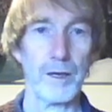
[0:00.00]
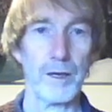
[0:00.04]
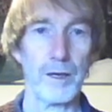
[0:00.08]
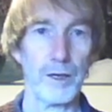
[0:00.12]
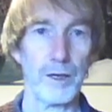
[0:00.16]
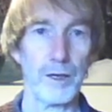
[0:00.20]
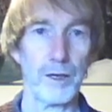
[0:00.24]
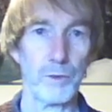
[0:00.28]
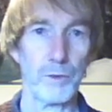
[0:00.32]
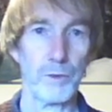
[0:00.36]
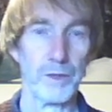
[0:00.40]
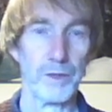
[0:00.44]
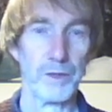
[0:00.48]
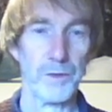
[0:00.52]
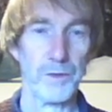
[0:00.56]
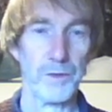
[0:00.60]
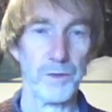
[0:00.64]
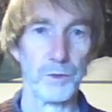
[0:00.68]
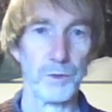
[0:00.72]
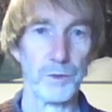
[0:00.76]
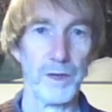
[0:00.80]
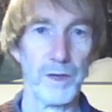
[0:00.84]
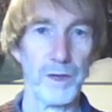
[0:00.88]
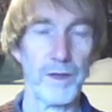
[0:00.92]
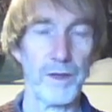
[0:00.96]
We can
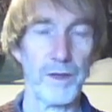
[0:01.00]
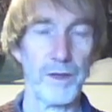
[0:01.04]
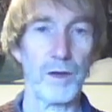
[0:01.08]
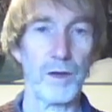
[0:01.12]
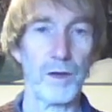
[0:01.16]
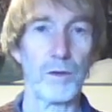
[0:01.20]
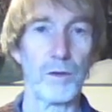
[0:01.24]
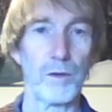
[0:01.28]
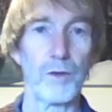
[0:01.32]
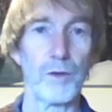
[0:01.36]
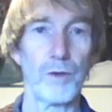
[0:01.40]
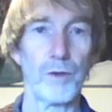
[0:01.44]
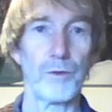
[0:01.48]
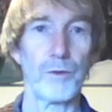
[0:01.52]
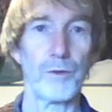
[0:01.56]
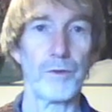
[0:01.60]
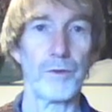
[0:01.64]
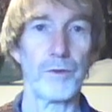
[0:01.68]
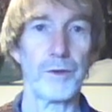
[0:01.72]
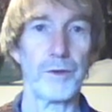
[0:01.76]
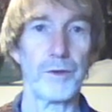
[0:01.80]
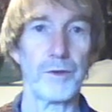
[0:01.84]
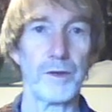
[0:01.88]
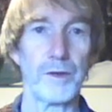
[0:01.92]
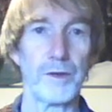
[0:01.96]
square the whole lot or
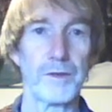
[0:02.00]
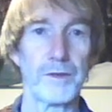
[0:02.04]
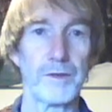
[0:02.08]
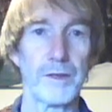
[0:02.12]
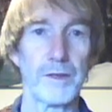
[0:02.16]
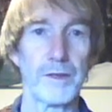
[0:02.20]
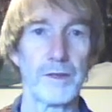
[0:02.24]
do it